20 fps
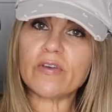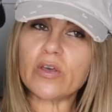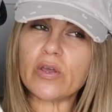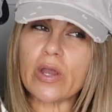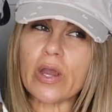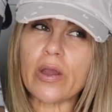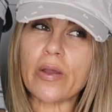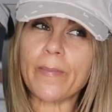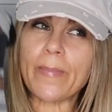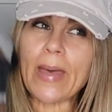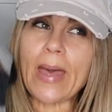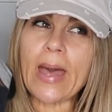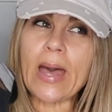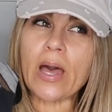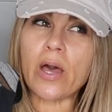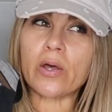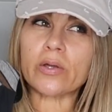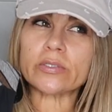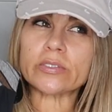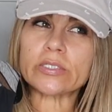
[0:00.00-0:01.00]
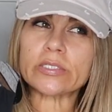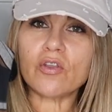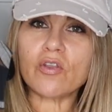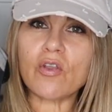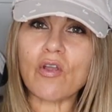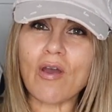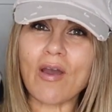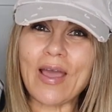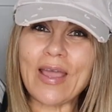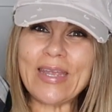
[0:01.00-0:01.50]
for about
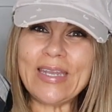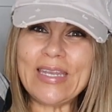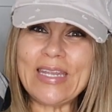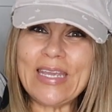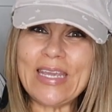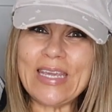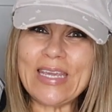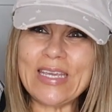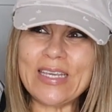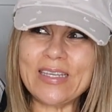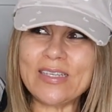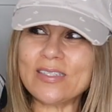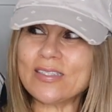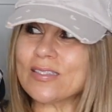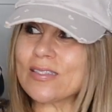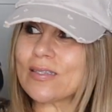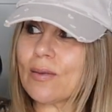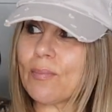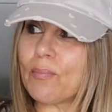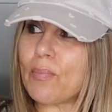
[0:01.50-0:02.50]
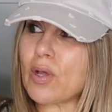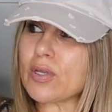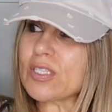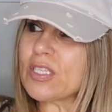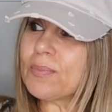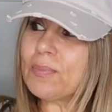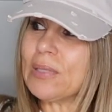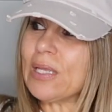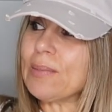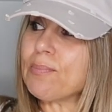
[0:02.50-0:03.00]
9 years,
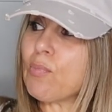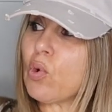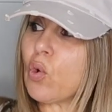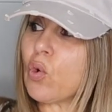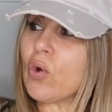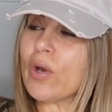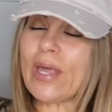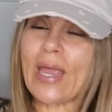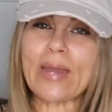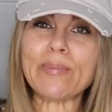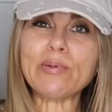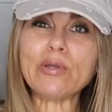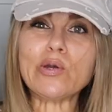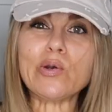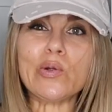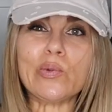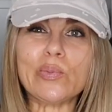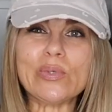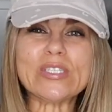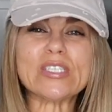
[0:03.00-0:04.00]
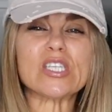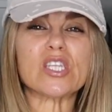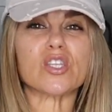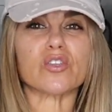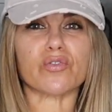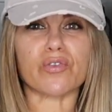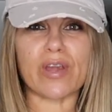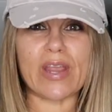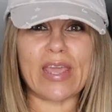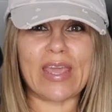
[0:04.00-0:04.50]
possibly more. Gabriel was
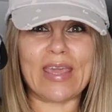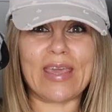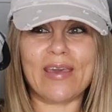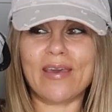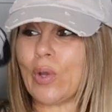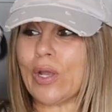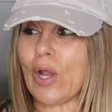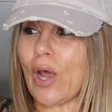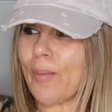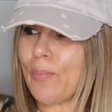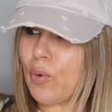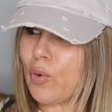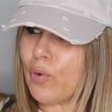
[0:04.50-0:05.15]
3 when I